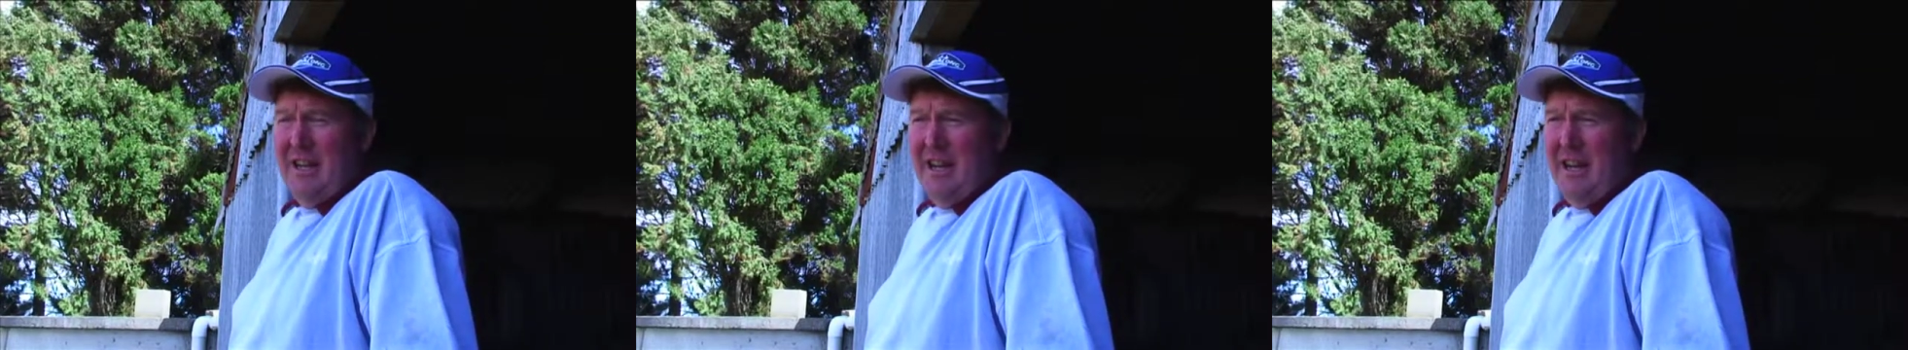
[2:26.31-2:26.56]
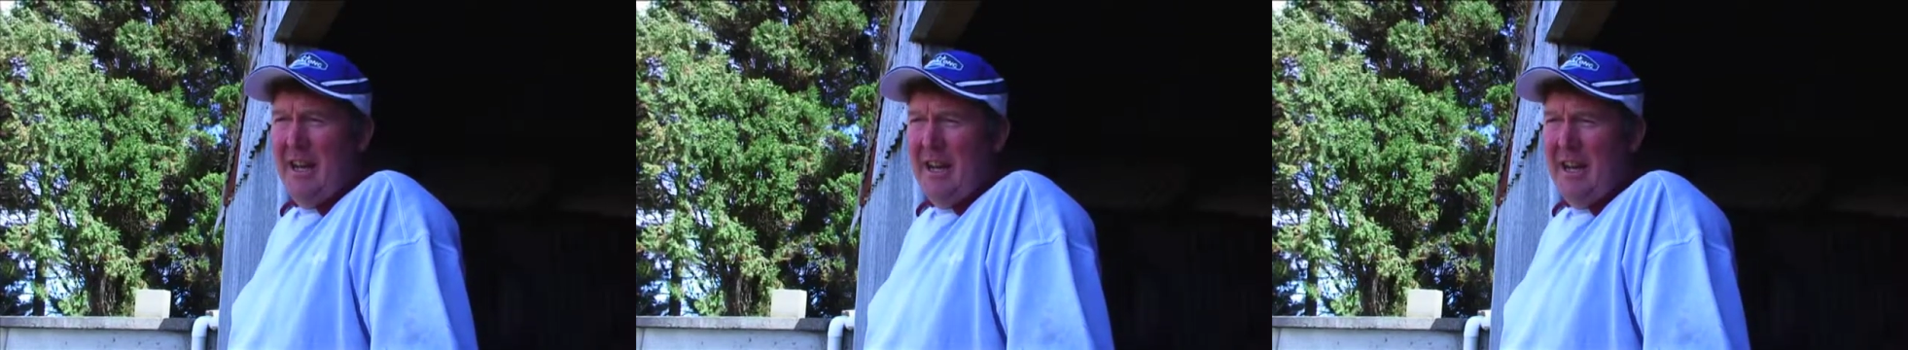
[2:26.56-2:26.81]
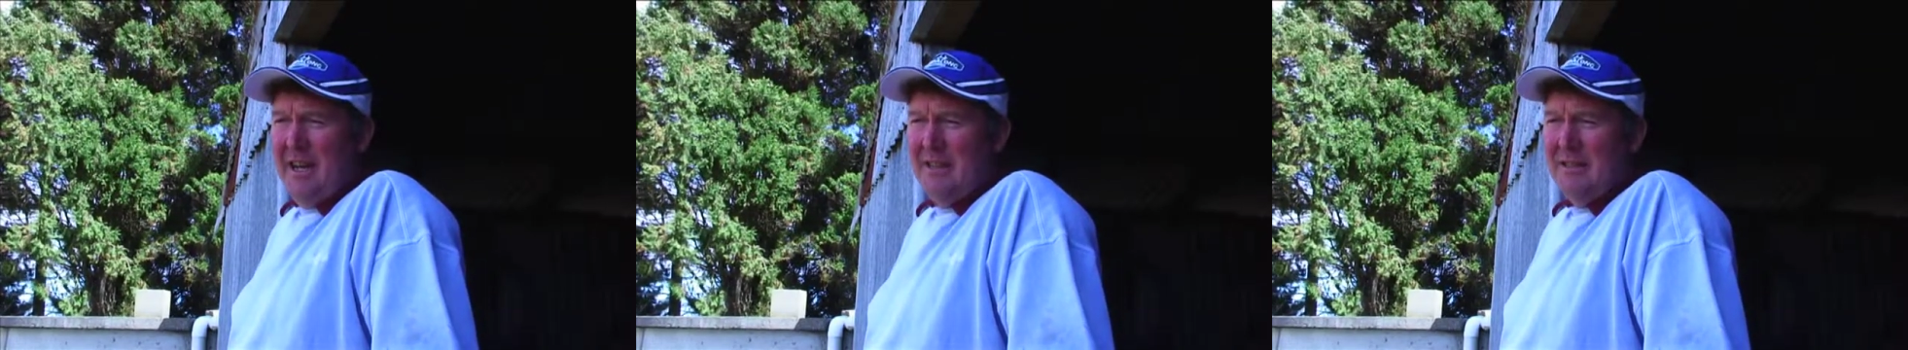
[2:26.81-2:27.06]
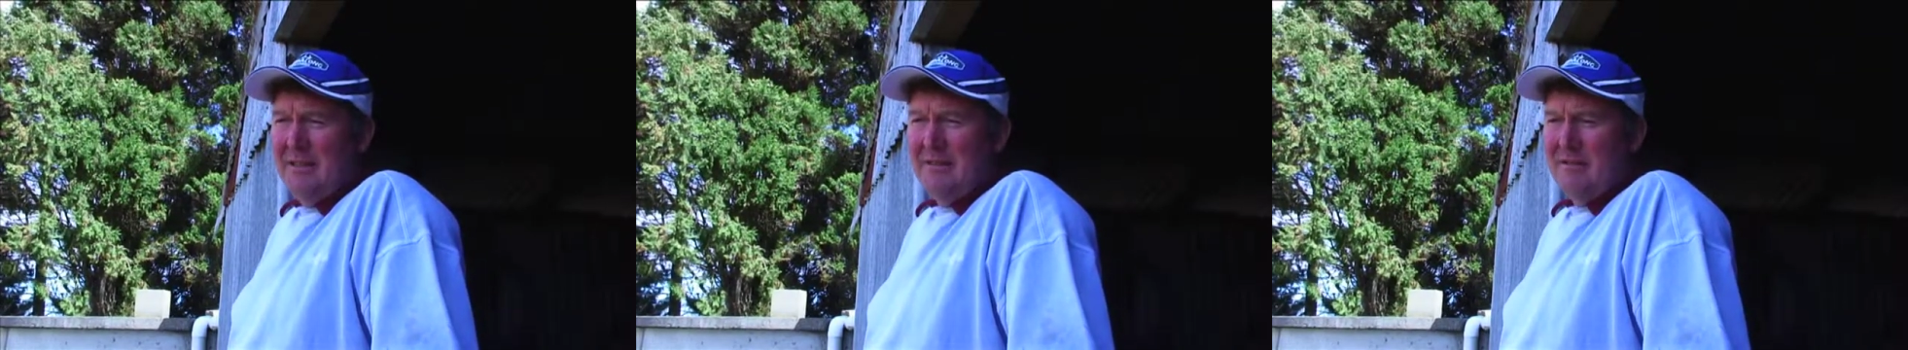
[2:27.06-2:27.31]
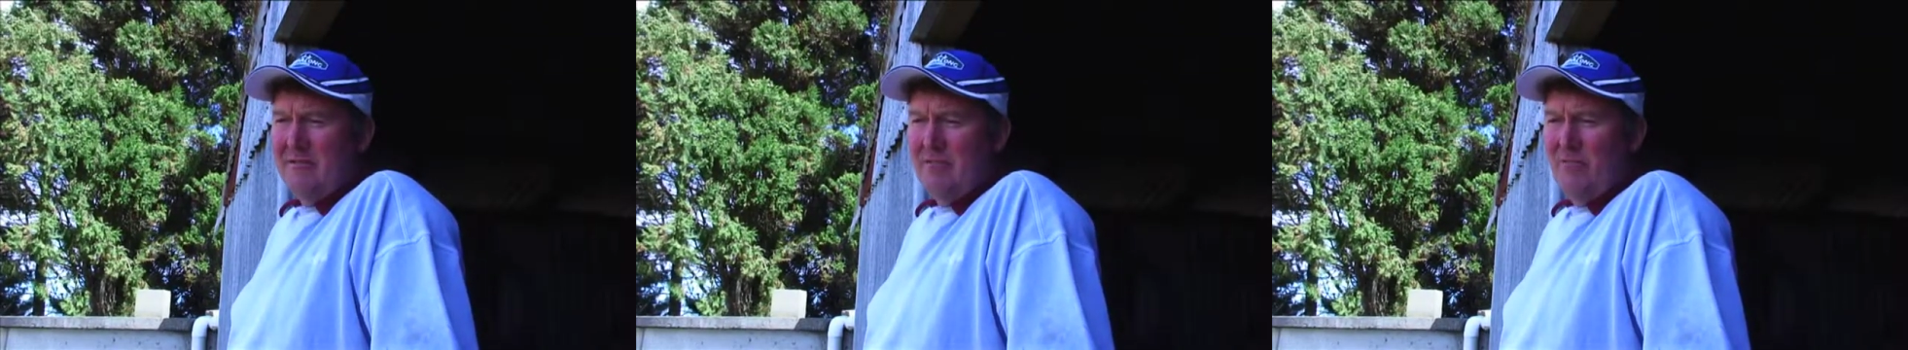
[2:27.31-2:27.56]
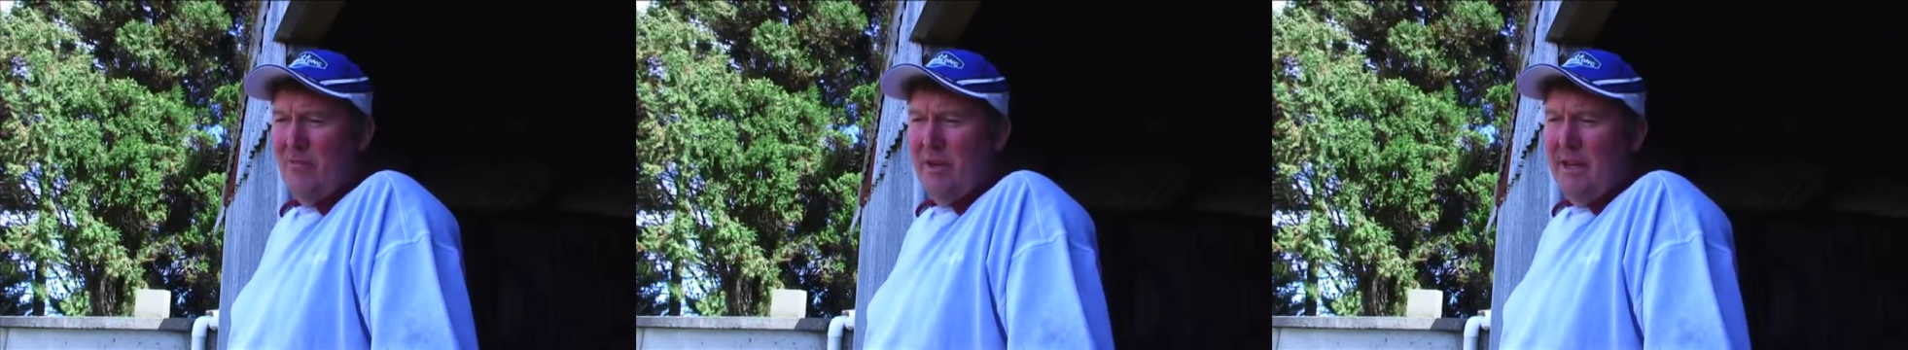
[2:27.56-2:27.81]
and
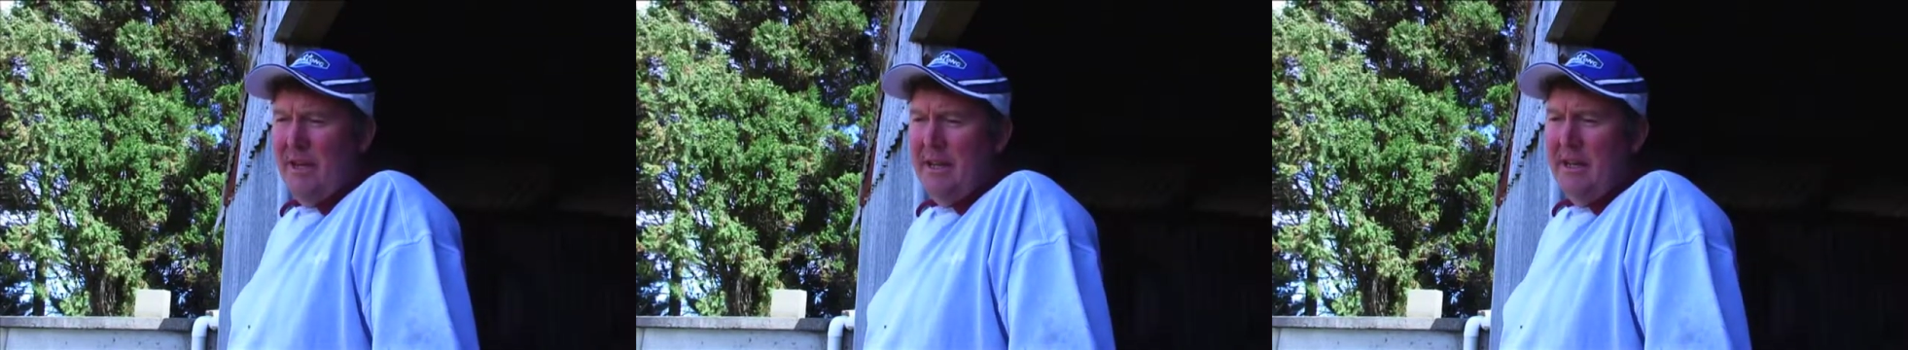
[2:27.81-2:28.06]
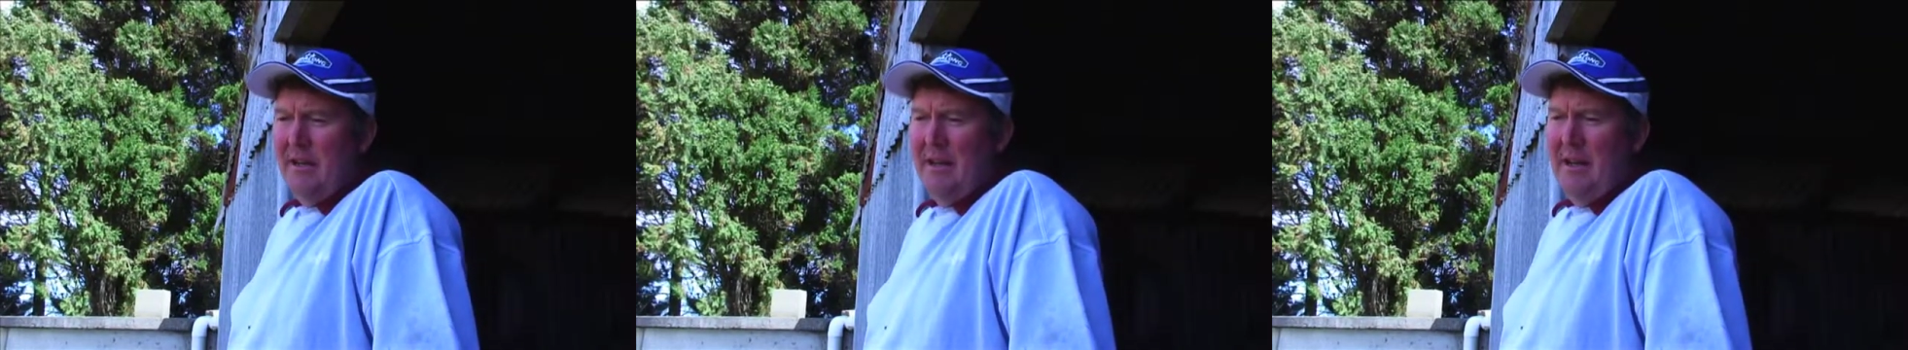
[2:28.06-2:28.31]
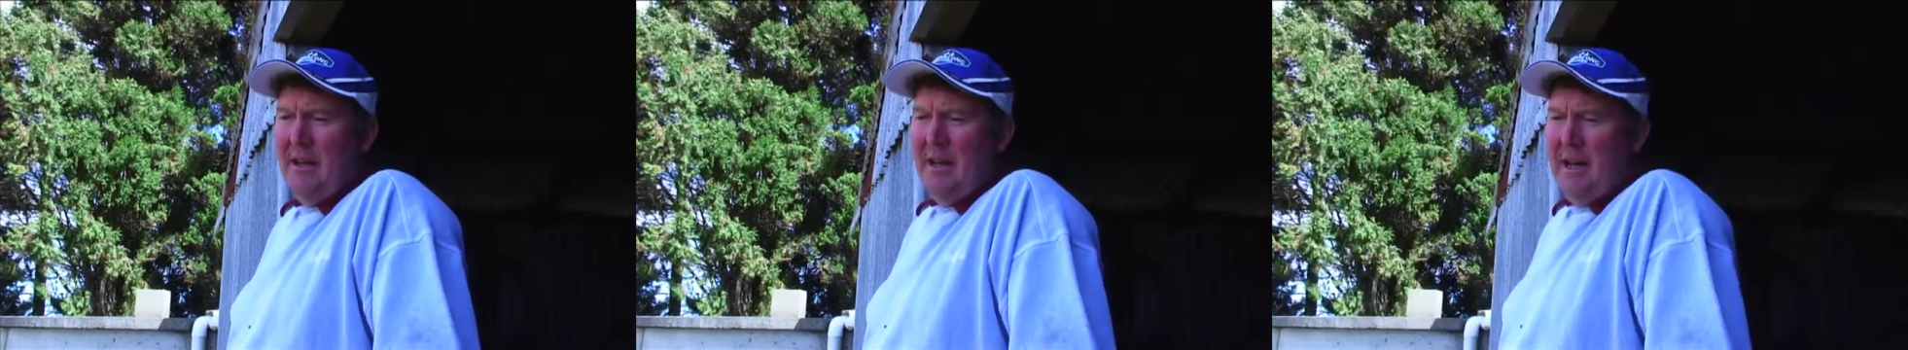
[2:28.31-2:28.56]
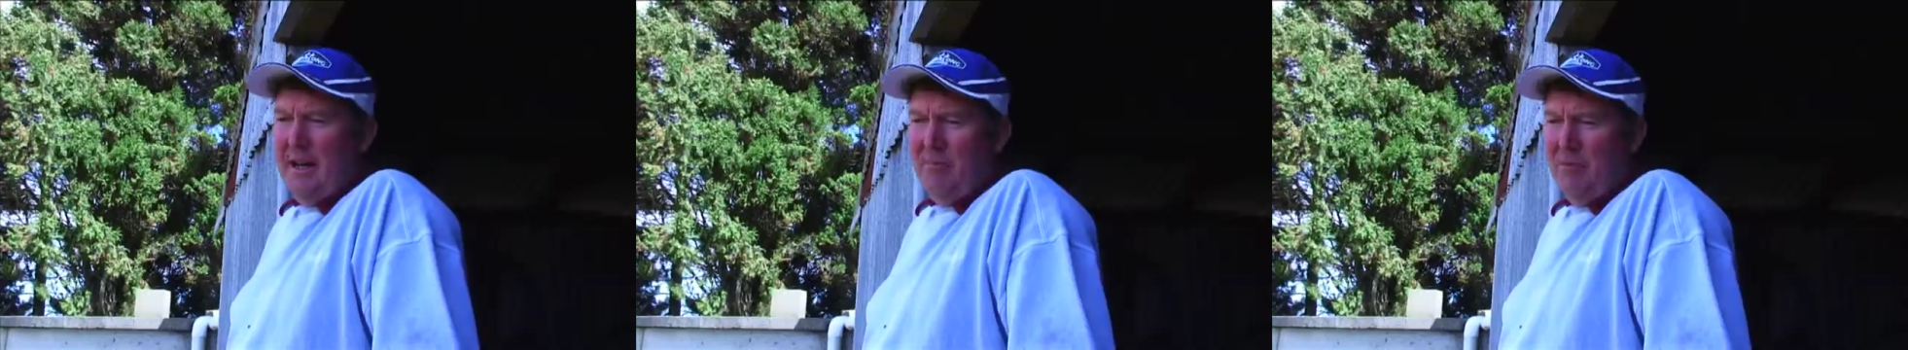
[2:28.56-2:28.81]
we had a